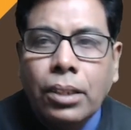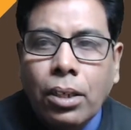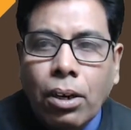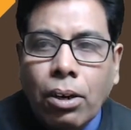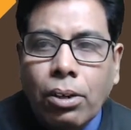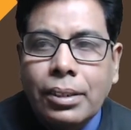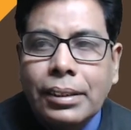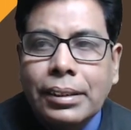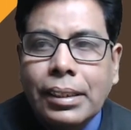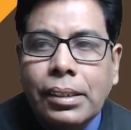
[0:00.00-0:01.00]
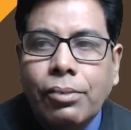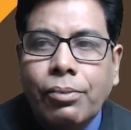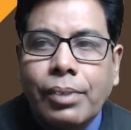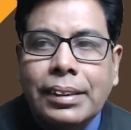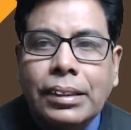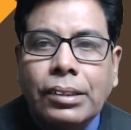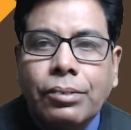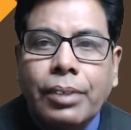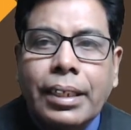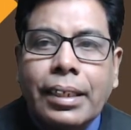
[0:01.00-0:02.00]
horizontal versus
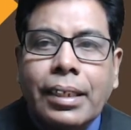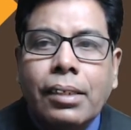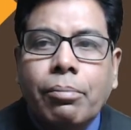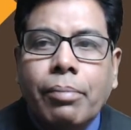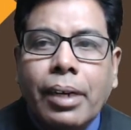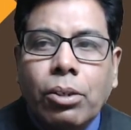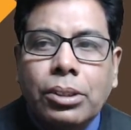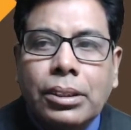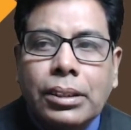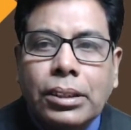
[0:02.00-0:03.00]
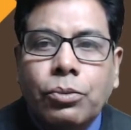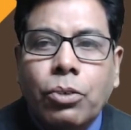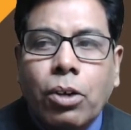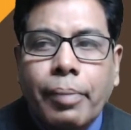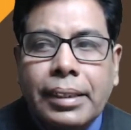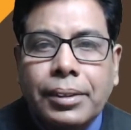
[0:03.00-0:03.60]
vertical microinstruction format.